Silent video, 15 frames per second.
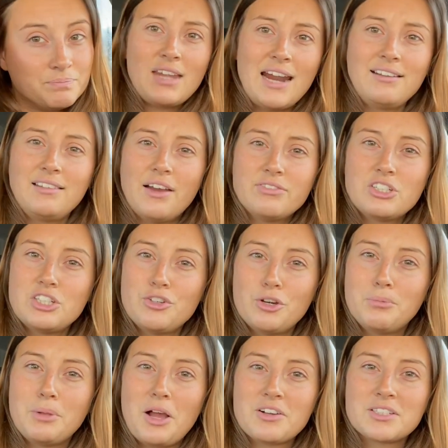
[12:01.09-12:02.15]
I'd love to do
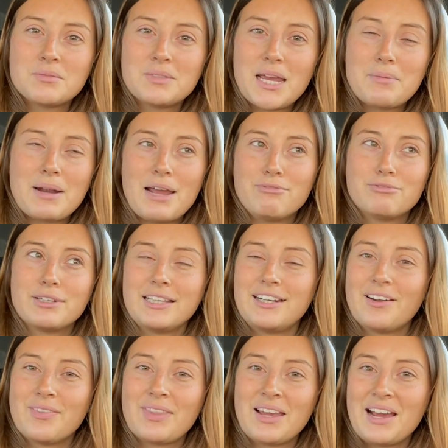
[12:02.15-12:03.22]
a blog someday, but I really
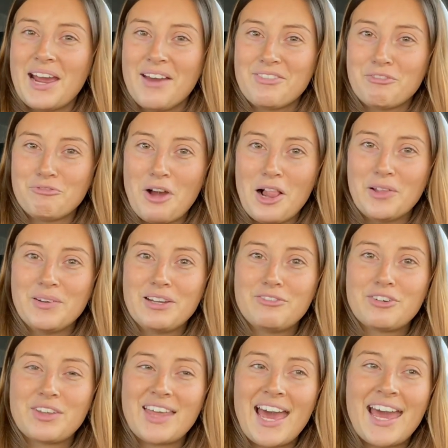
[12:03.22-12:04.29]
don't think I have the following
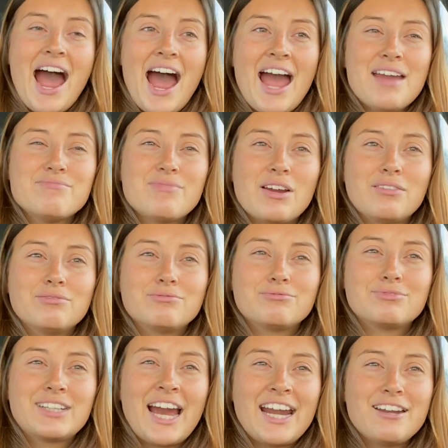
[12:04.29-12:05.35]
for that. I'm
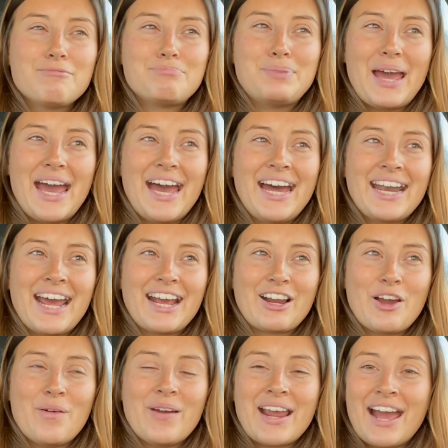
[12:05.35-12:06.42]
kind of bad at
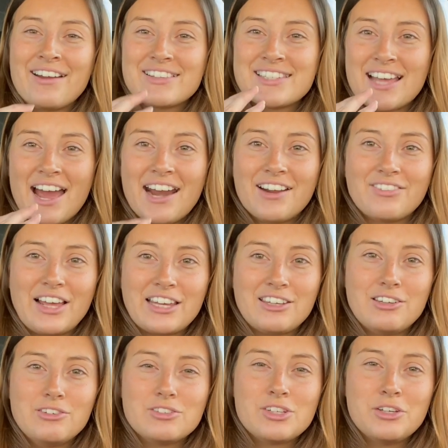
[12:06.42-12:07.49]
going outside of like
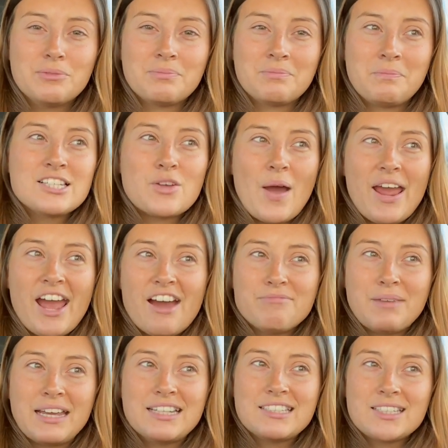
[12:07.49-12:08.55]
YouTube. So I have
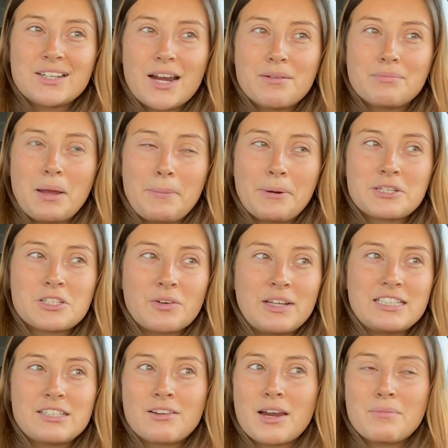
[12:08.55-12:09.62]
my Instagram, my personal
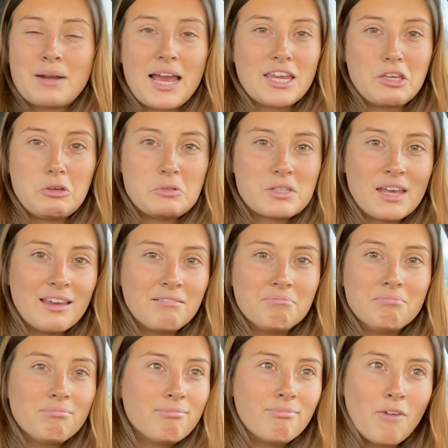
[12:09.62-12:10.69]
Instagram, and I use it
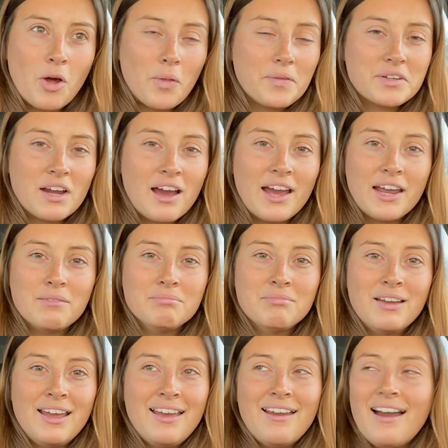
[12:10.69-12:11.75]
all the time.
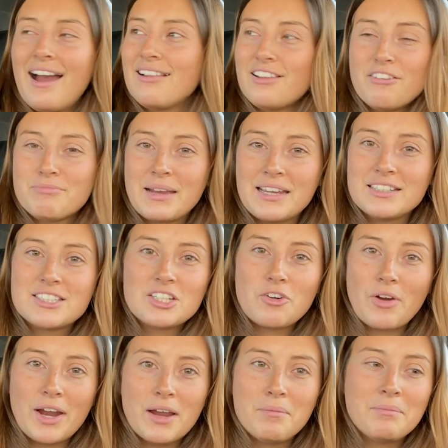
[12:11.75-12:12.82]
I love my
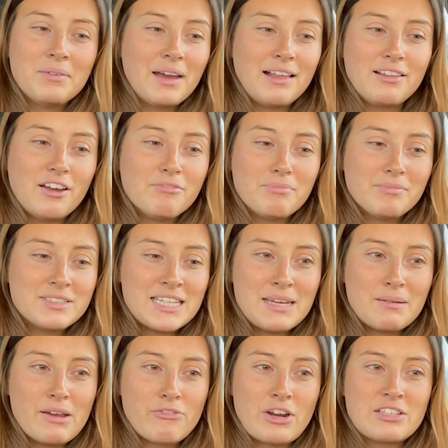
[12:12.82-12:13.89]
Instagram. I love
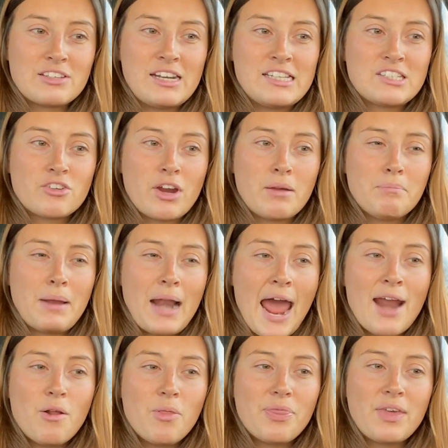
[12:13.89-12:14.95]
seeing my friends on Instagram, but
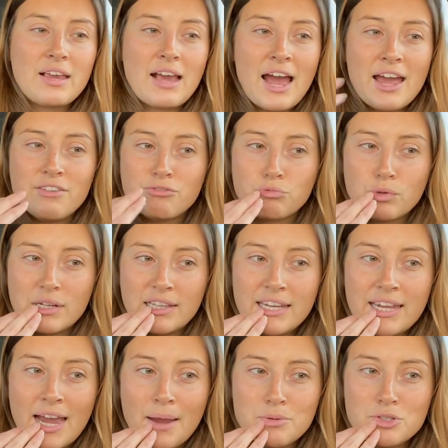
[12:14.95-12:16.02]
I don't think I've really
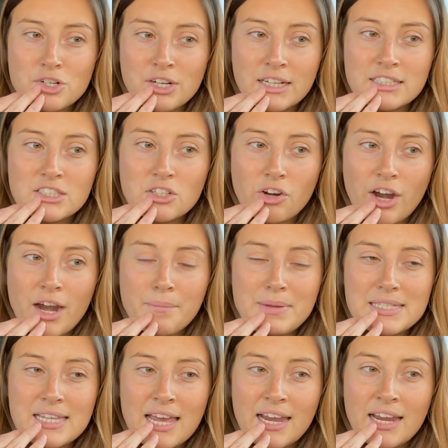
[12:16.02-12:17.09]
captured Instagram
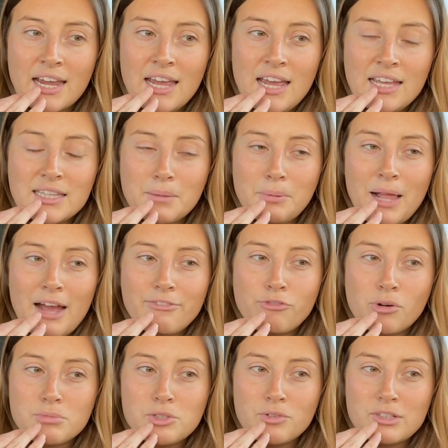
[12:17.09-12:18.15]
as like the
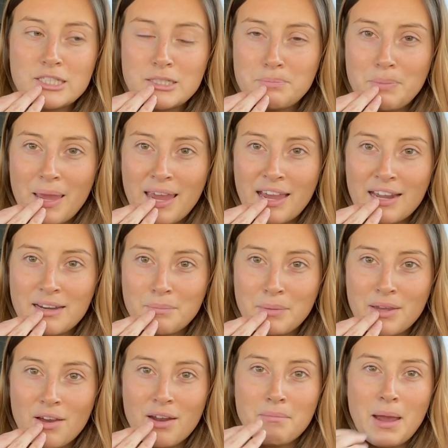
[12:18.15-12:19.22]
platform to expand
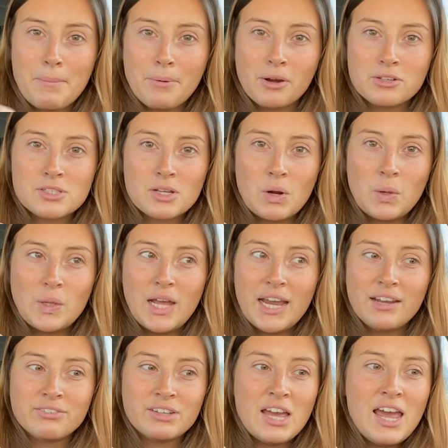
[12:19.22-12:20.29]
beyond my personal
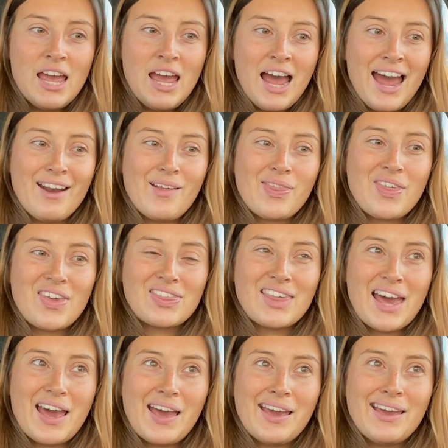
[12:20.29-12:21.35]
life. I don't think
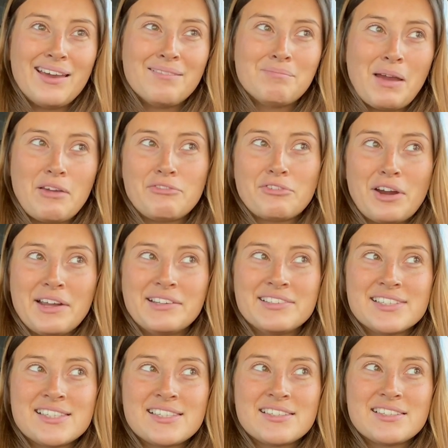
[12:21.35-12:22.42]
that my
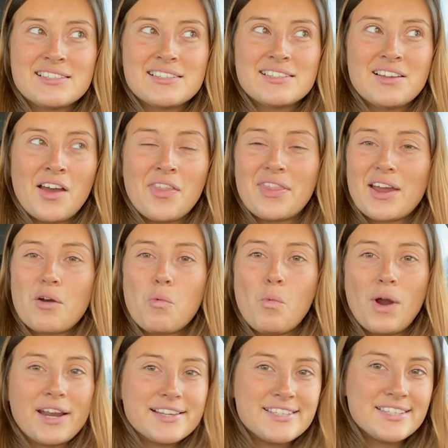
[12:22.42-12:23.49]
friends on there
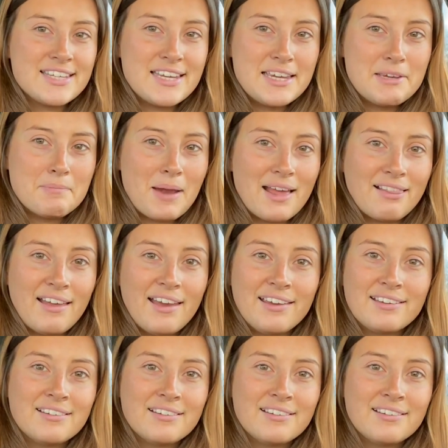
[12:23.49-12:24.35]
want to see my like